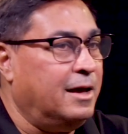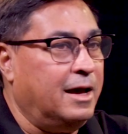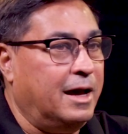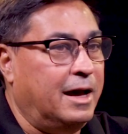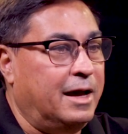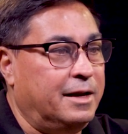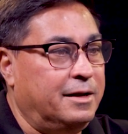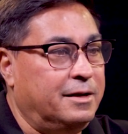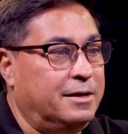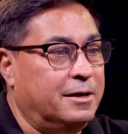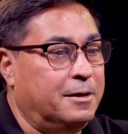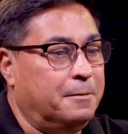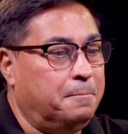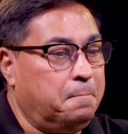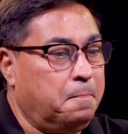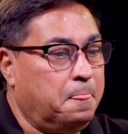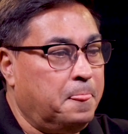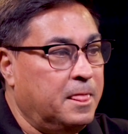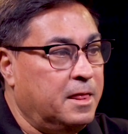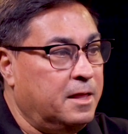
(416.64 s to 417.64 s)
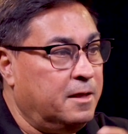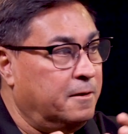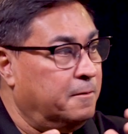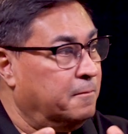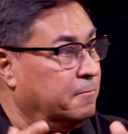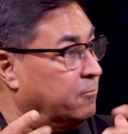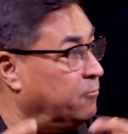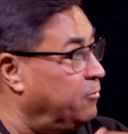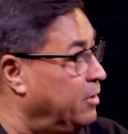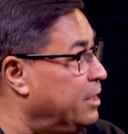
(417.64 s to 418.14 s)
And
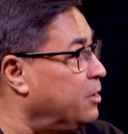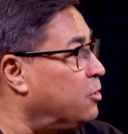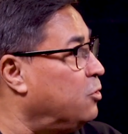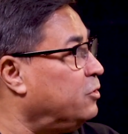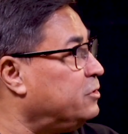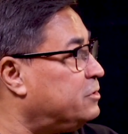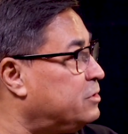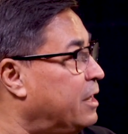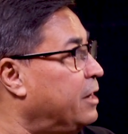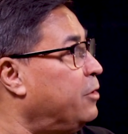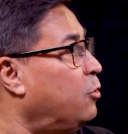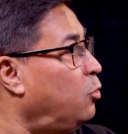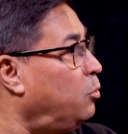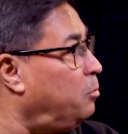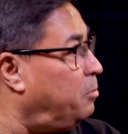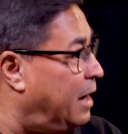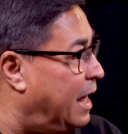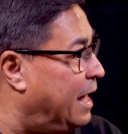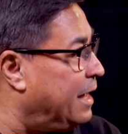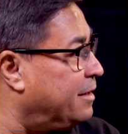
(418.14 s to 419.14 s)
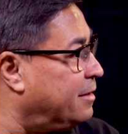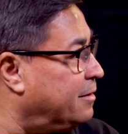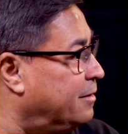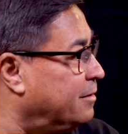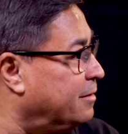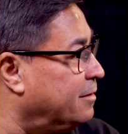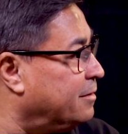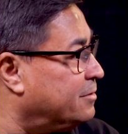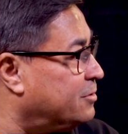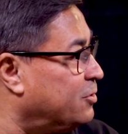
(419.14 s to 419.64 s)
Ringo is in all black,
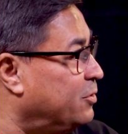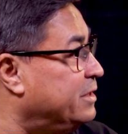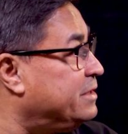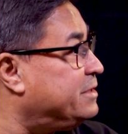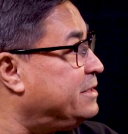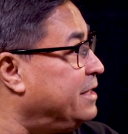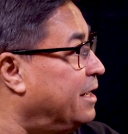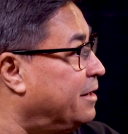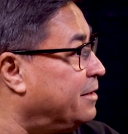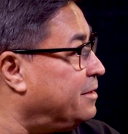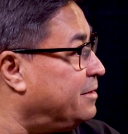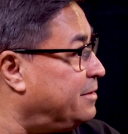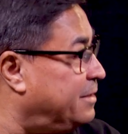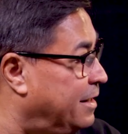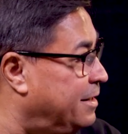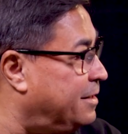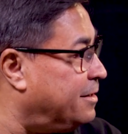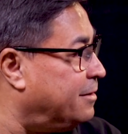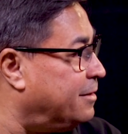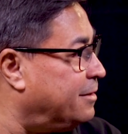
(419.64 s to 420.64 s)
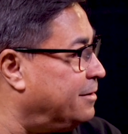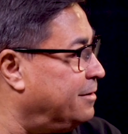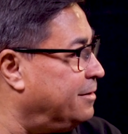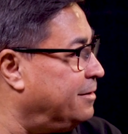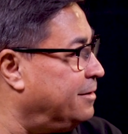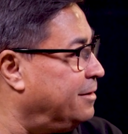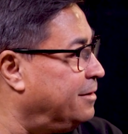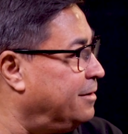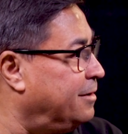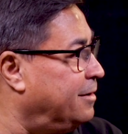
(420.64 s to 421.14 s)
so he's the Undertaker.
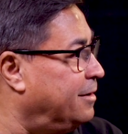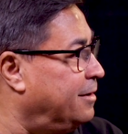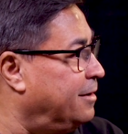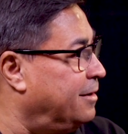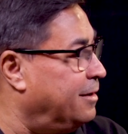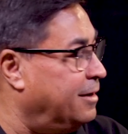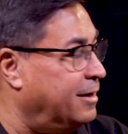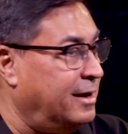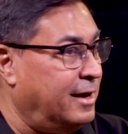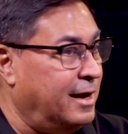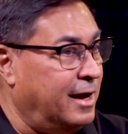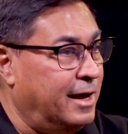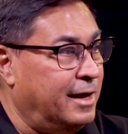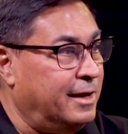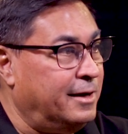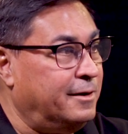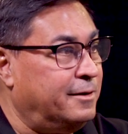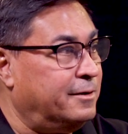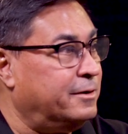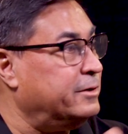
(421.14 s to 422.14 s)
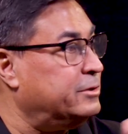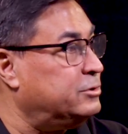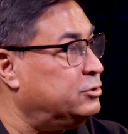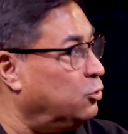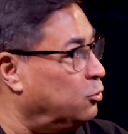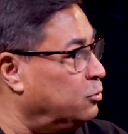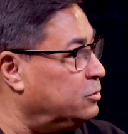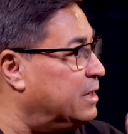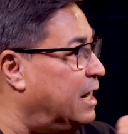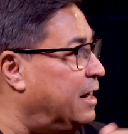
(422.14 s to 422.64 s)
And
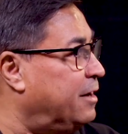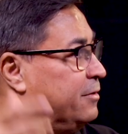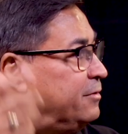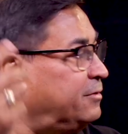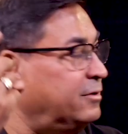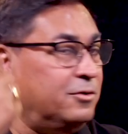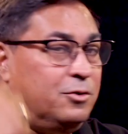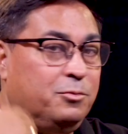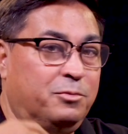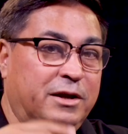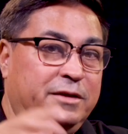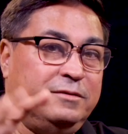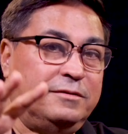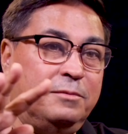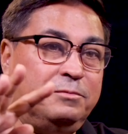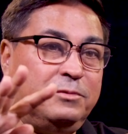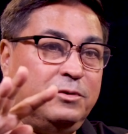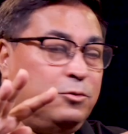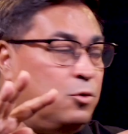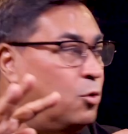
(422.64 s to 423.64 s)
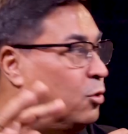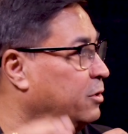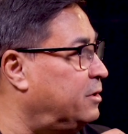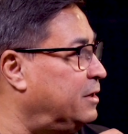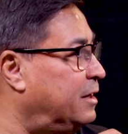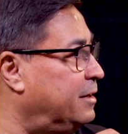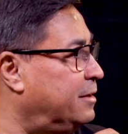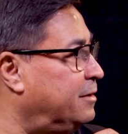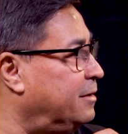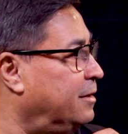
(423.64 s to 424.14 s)
George Harrison, who brings up the
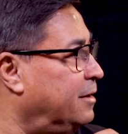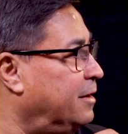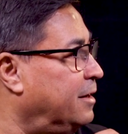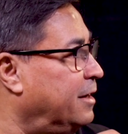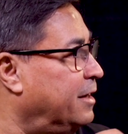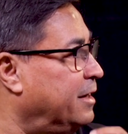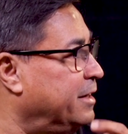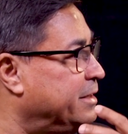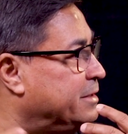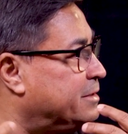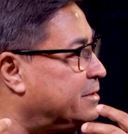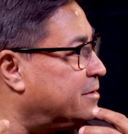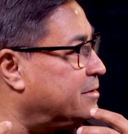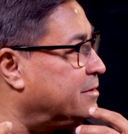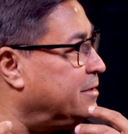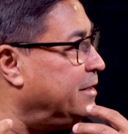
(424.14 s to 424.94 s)
quartet, is